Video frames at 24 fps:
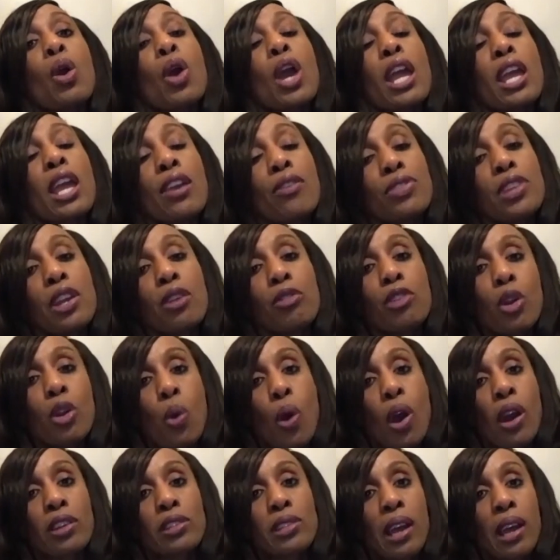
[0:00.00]
If they
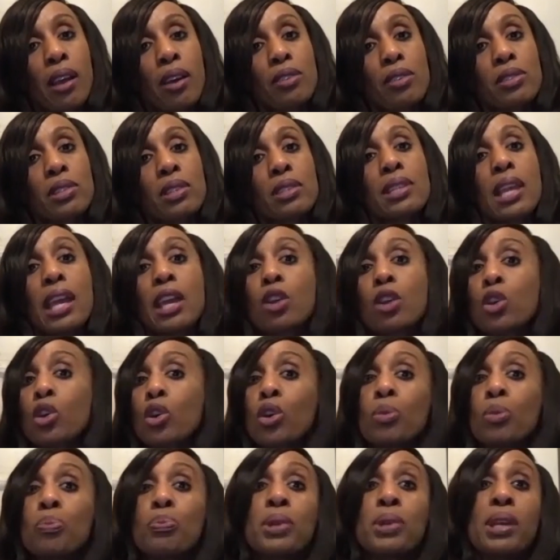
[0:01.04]
require dialysis, it
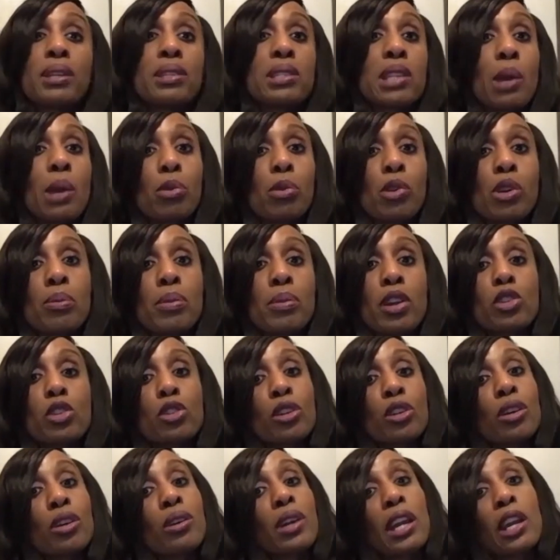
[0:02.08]
could be a temporary
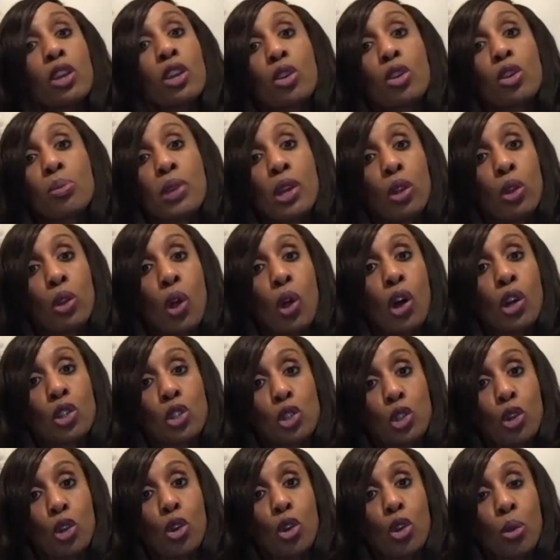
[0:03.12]
measure. It could be a
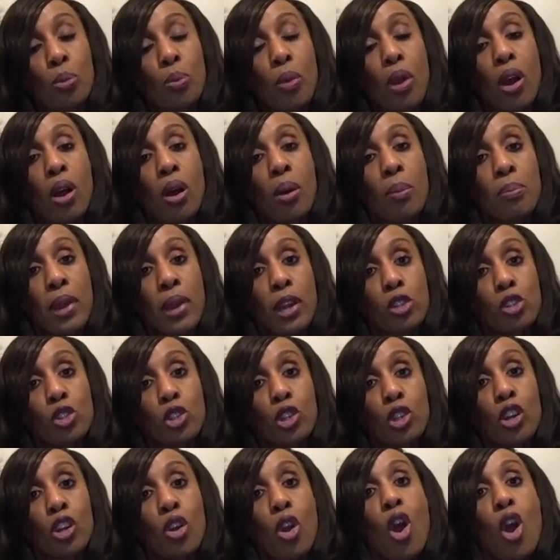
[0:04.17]
long-term
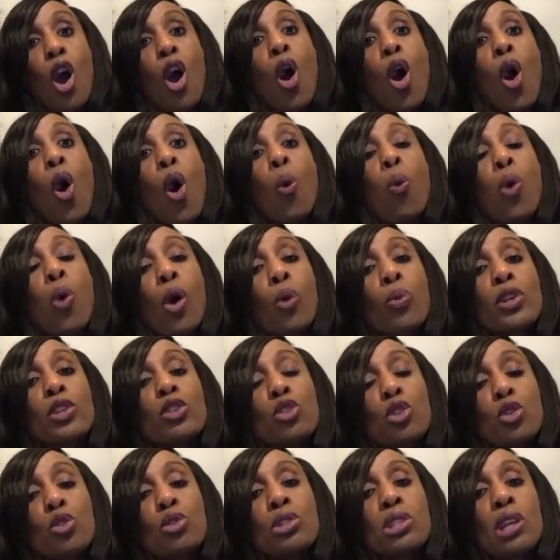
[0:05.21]
measure. What we
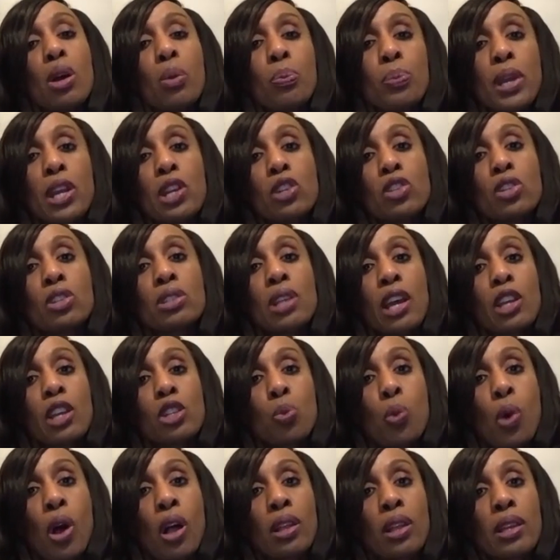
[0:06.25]
do tell patients as
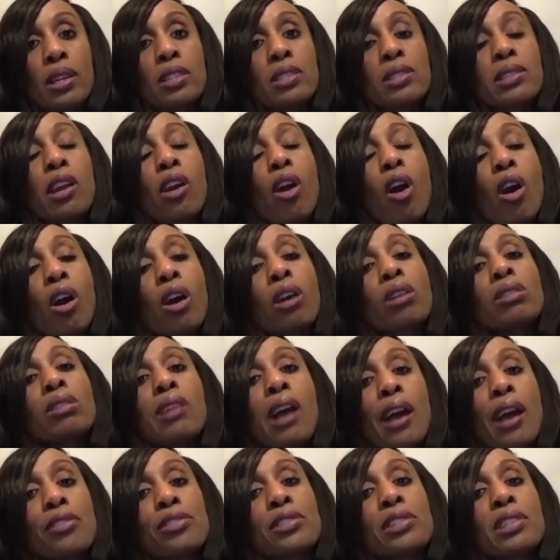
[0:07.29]
well is there are
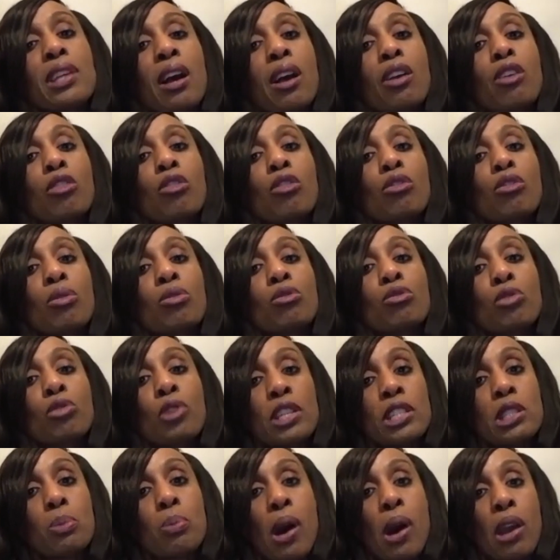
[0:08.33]
lifestyle
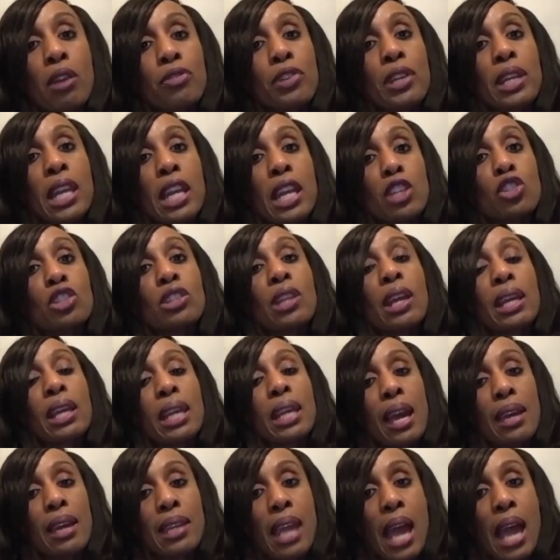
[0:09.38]
risk modification that
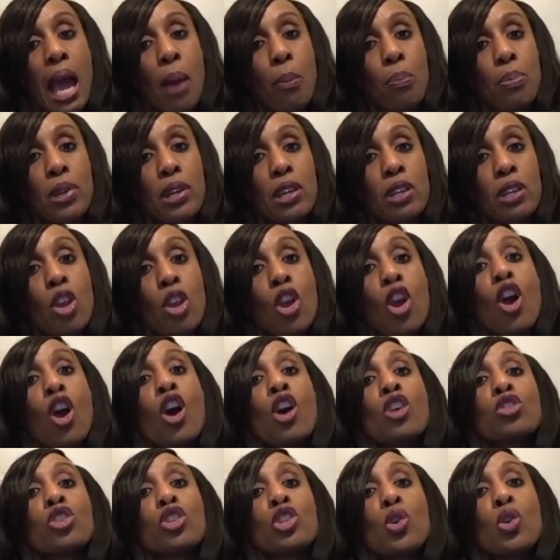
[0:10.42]
can happen.
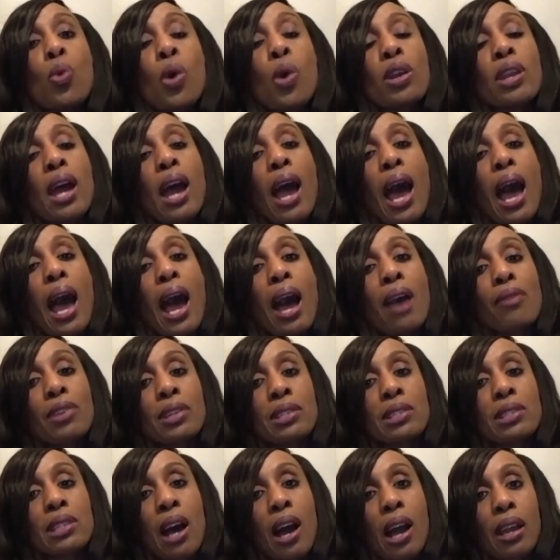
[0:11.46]
So you want to have a
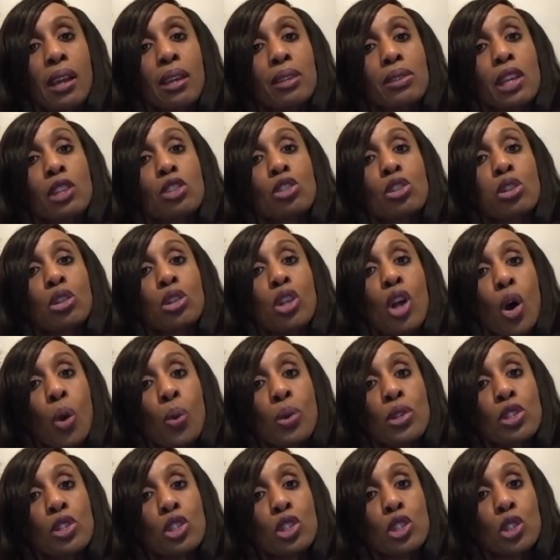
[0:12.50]
diet that's low
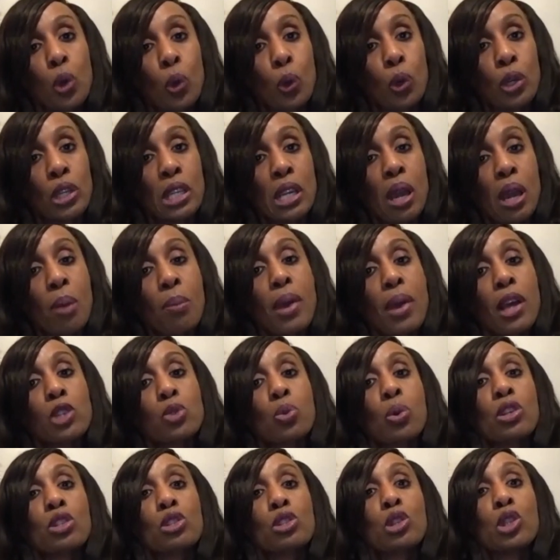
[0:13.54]
in sodium as
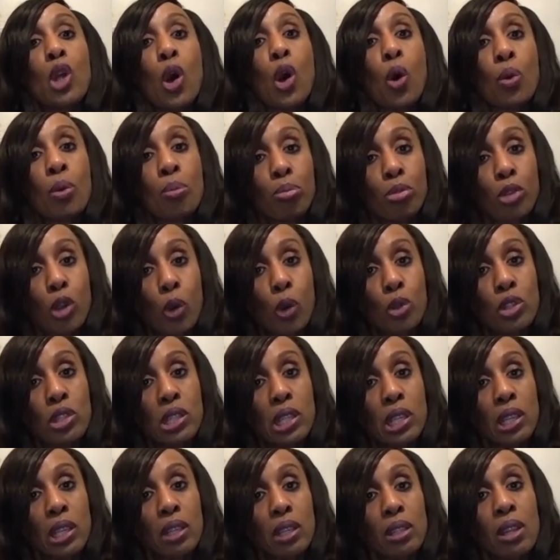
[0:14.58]
well as low in
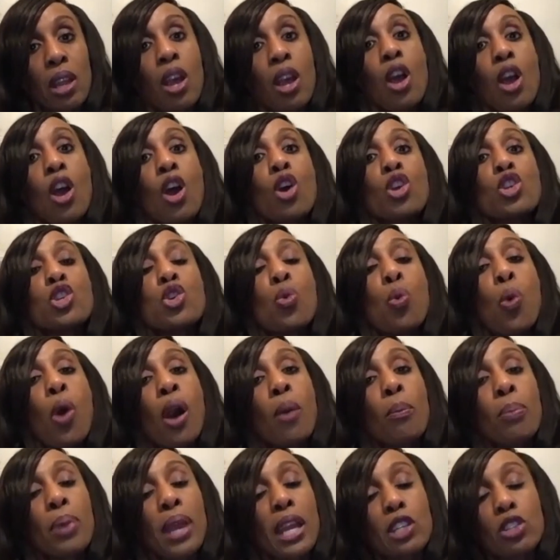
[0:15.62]
protein. You
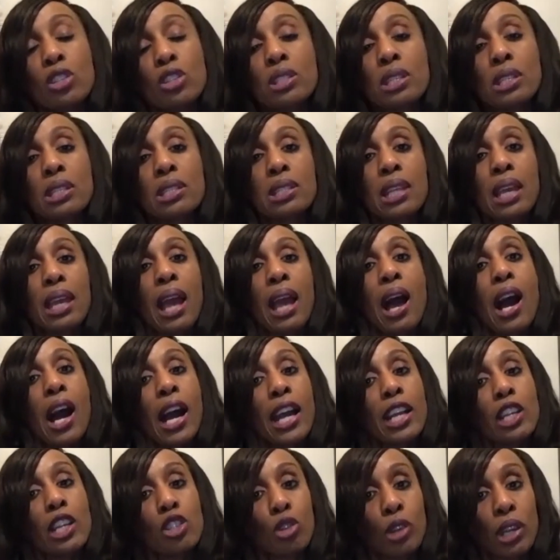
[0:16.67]
want patients to stay
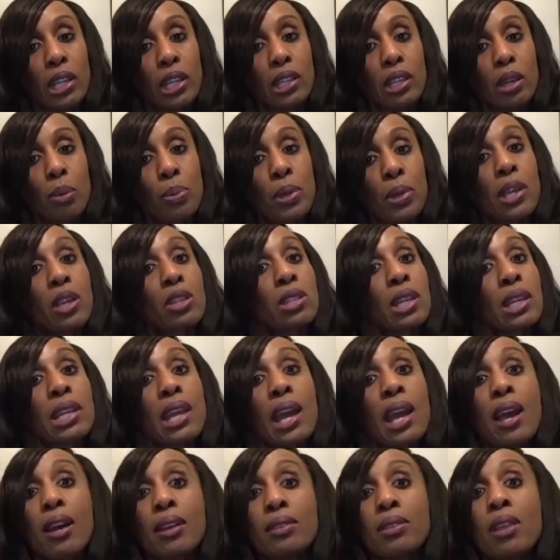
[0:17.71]
hydrated because,
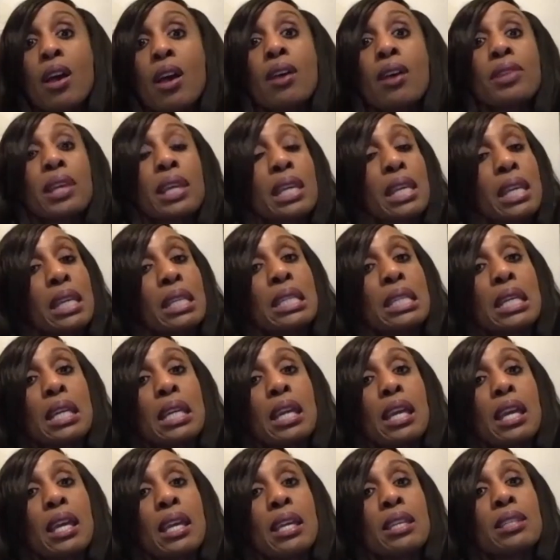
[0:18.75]
again, the
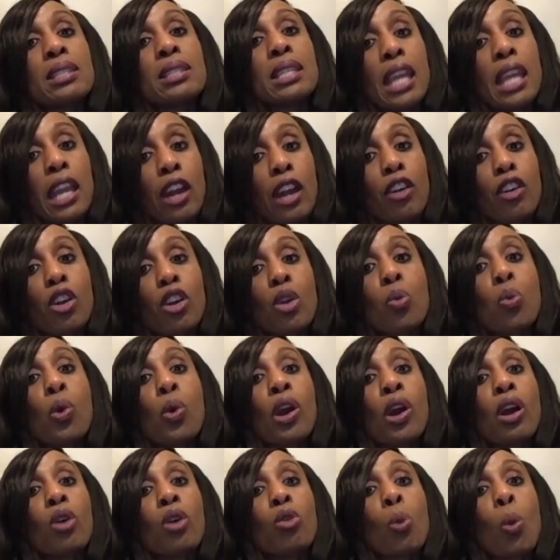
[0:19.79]
kidney is the area
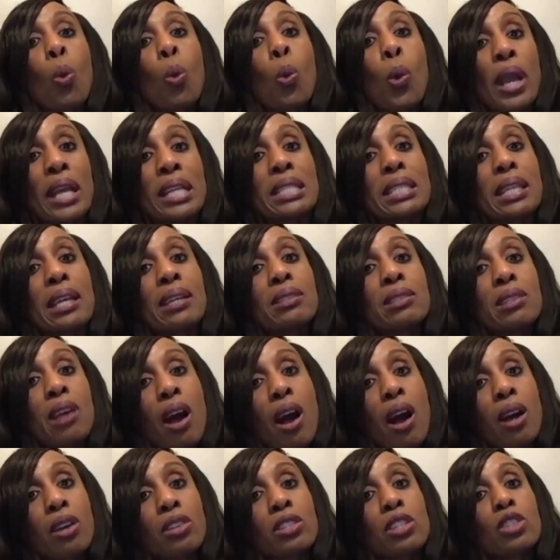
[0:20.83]
where waste and
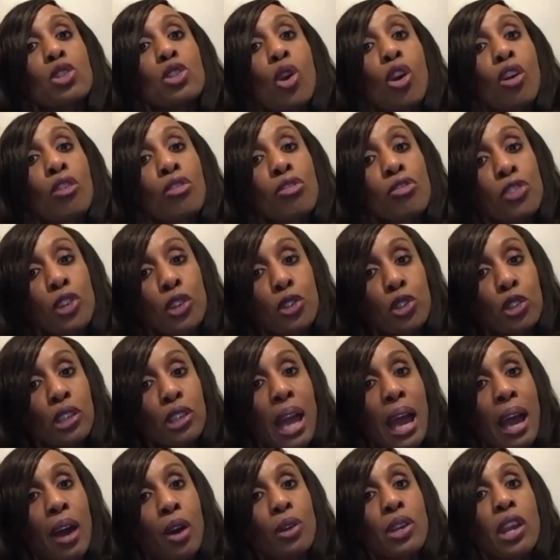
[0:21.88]
toxins are filtered
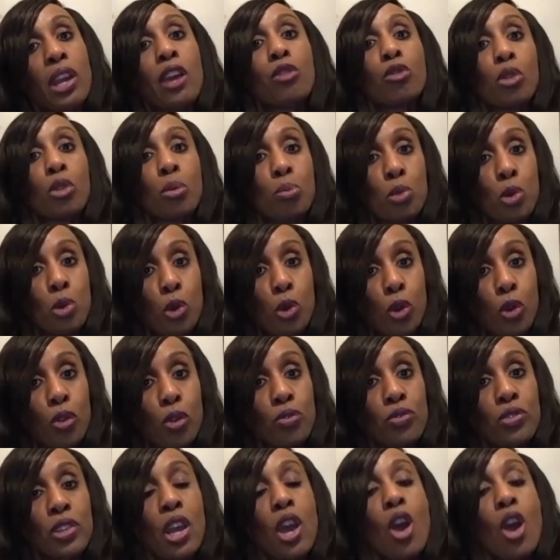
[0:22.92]
out and removed.